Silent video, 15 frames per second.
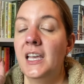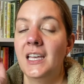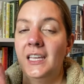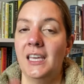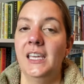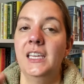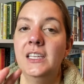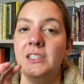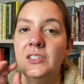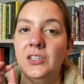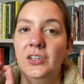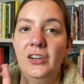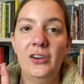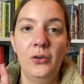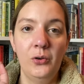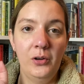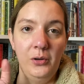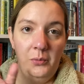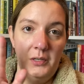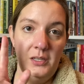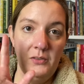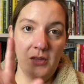cancer, or
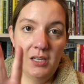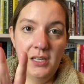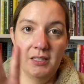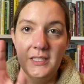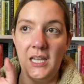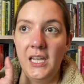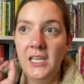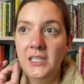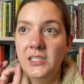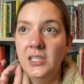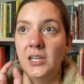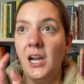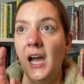what you think is cancer,